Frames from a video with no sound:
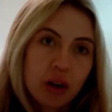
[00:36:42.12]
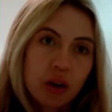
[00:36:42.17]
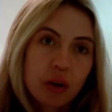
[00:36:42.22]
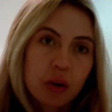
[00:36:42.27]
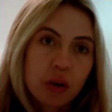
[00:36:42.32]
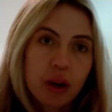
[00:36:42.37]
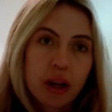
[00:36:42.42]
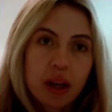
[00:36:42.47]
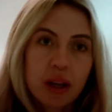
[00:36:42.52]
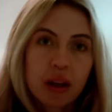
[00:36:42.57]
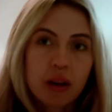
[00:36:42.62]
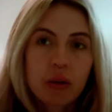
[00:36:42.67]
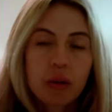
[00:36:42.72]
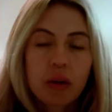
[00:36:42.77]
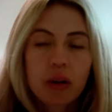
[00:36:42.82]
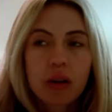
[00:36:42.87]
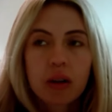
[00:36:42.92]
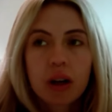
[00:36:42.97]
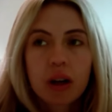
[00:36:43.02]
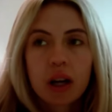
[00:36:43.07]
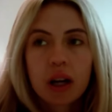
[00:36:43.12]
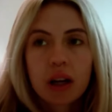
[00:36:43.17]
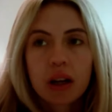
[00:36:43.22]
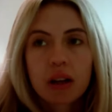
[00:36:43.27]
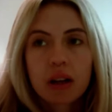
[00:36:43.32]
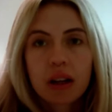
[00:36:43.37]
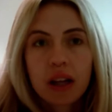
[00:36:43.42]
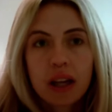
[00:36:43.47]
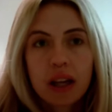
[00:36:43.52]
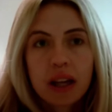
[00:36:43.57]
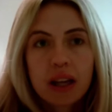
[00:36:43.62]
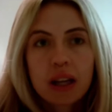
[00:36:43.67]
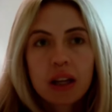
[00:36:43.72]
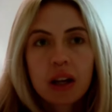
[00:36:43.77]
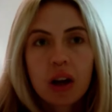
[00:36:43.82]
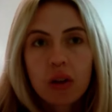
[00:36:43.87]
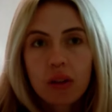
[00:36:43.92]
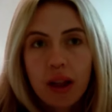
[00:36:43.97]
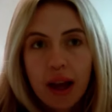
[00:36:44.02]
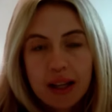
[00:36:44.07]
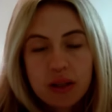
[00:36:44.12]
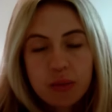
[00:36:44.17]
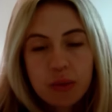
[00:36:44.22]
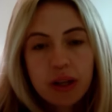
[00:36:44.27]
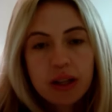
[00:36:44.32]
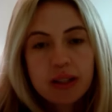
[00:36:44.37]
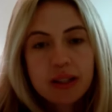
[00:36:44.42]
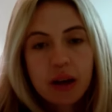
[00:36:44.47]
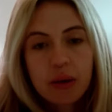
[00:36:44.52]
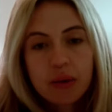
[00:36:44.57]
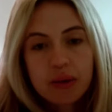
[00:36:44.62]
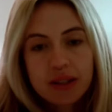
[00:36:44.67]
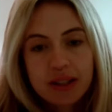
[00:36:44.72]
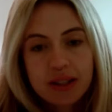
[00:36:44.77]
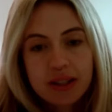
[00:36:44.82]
no, he uh he didn't. Are we on a break?